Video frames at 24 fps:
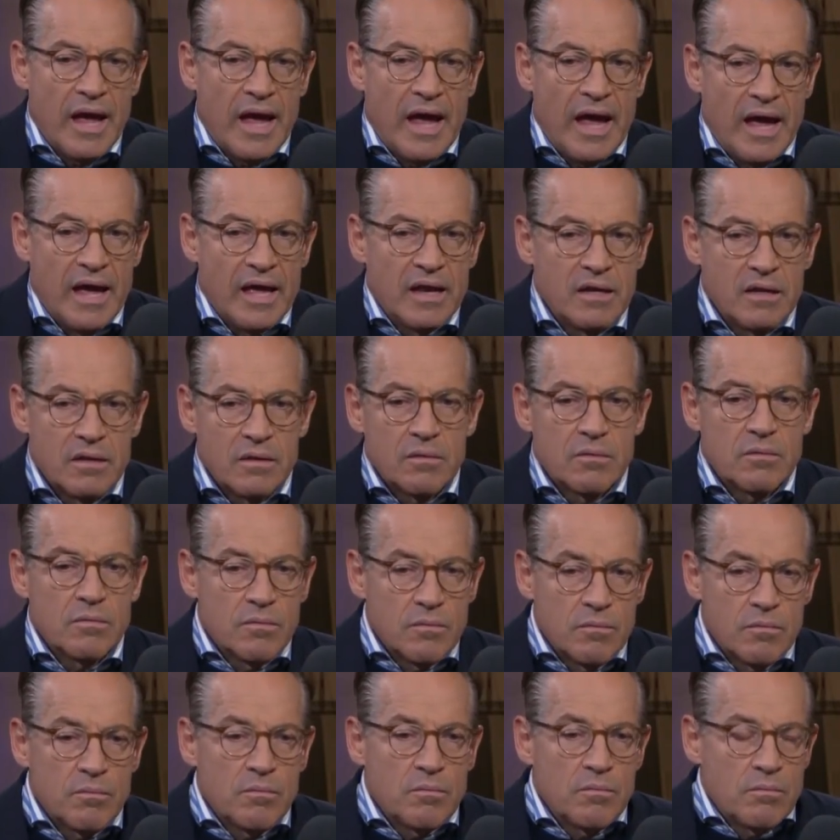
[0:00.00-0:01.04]
and
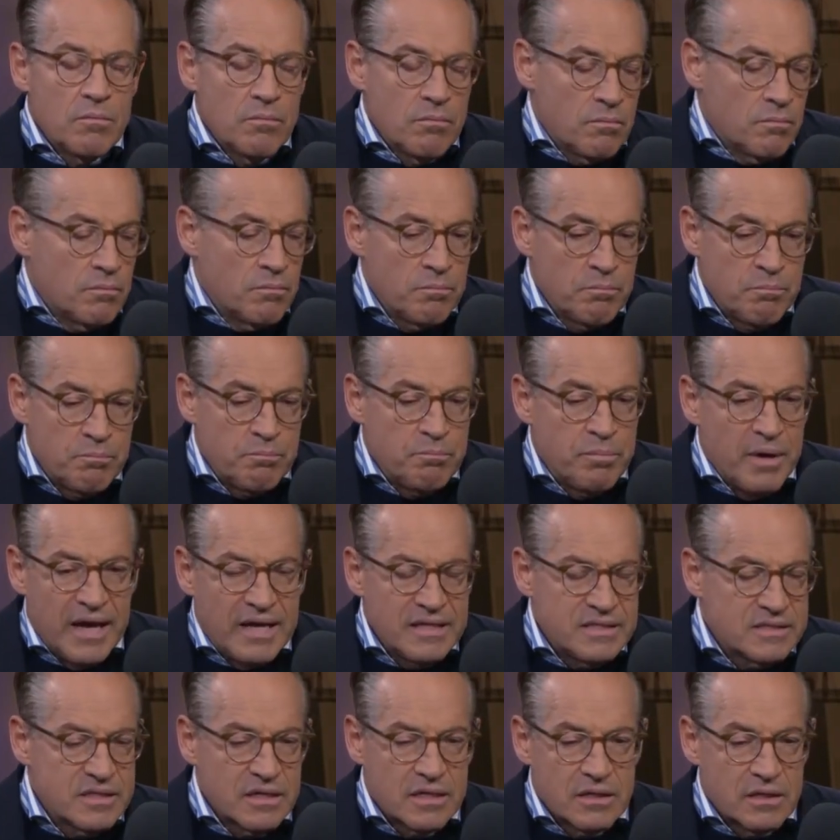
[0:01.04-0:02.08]

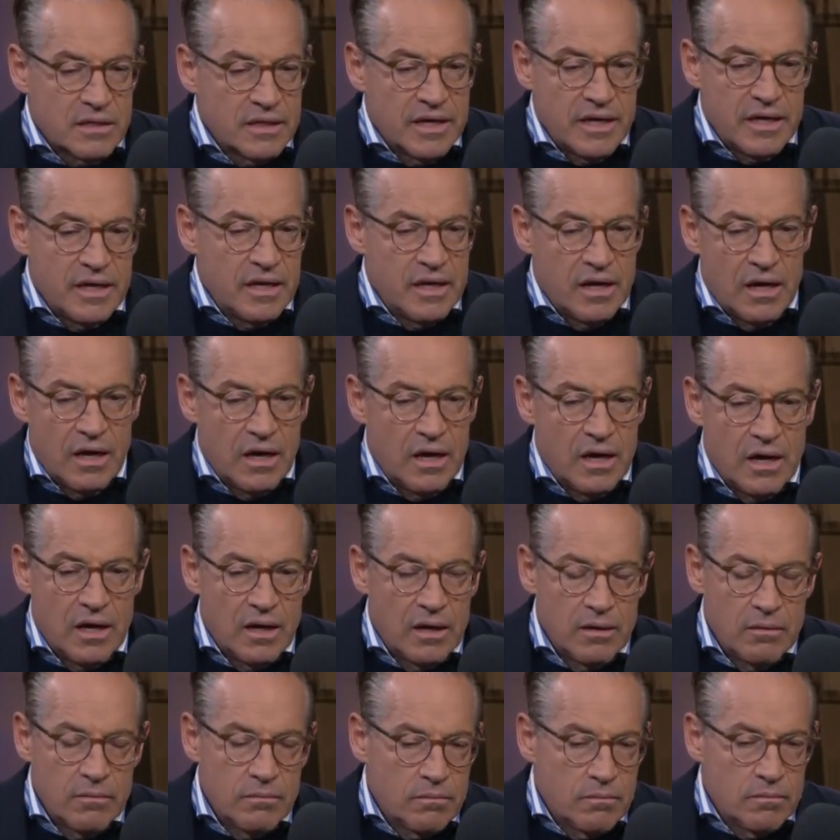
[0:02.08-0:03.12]
basically,
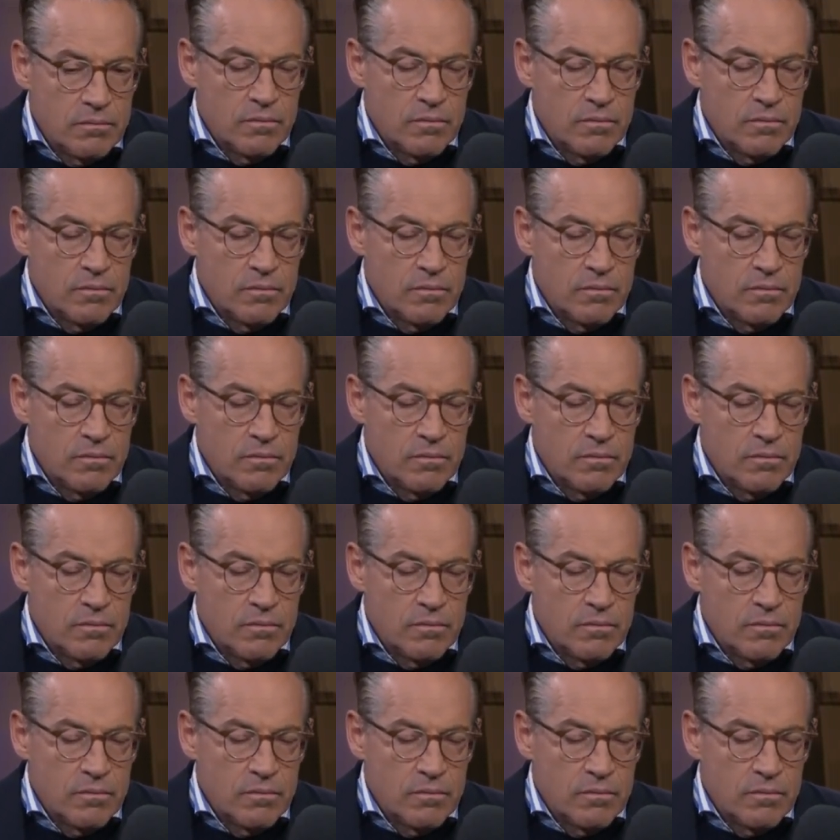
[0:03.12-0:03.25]
the